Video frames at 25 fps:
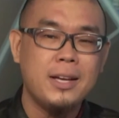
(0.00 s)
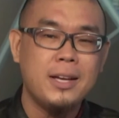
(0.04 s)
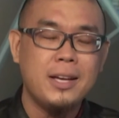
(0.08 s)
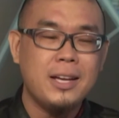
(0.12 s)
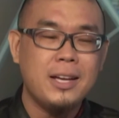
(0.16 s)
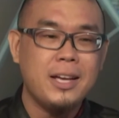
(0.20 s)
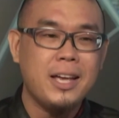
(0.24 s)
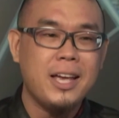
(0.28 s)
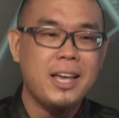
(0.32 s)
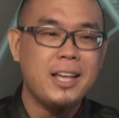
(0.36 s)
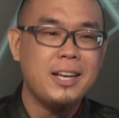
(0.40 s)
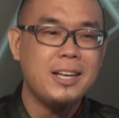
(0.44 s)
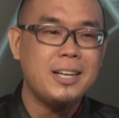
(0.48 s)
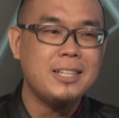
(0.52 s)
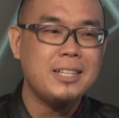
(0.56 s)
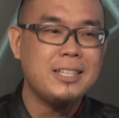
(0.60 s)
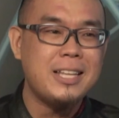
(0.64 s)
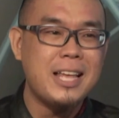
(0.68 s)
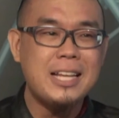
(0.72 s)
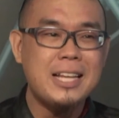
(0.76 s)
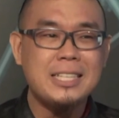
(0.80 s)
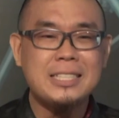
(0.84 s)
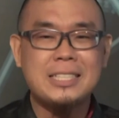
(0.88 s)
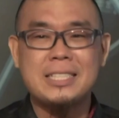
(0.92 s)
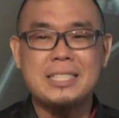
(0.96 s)
And
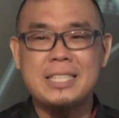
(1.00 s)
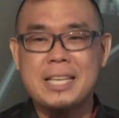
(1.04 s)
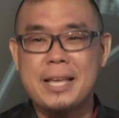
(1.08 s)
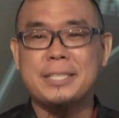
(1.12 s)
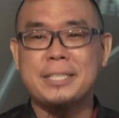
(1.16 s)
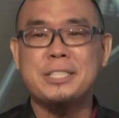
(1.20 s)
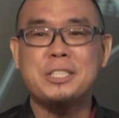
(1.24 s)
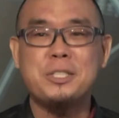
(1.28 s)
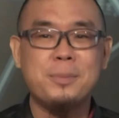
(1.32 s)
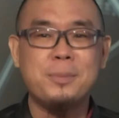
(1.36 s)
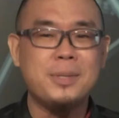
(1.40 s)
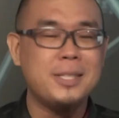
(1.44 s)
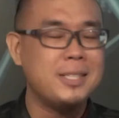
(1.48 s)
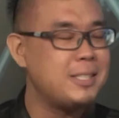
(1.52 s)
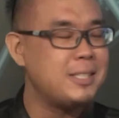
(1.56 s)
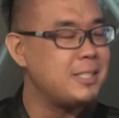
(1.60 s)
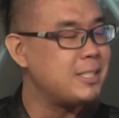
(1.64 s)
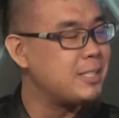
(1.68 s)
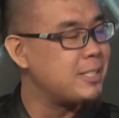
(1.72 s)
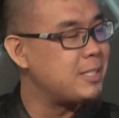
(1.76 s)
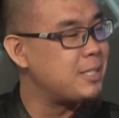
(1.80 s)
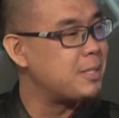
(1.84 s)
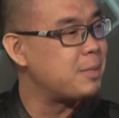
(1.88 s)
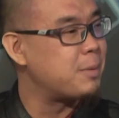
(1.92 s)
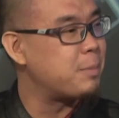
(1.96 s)
that is testament
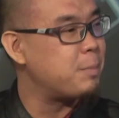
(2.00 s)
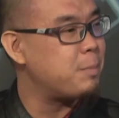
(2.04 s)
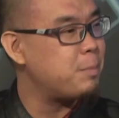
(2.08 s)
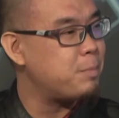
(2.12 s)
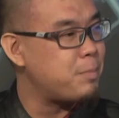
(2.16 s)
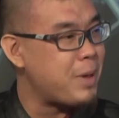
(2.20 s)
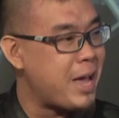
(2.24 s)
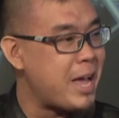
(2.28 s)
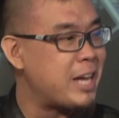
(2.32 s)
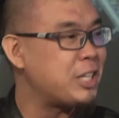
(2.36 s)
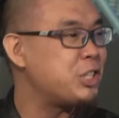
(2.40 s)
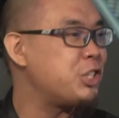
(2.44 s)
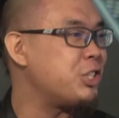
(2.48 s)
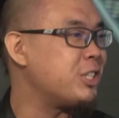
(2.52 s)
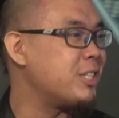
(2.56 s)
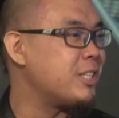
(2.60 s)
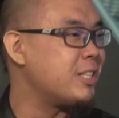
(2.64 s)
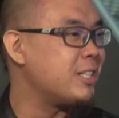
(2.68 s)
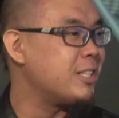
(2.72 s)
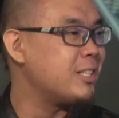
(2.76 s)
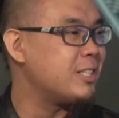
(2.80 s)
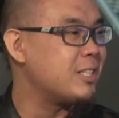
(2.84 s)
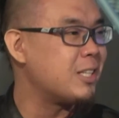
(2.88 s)
to the passion,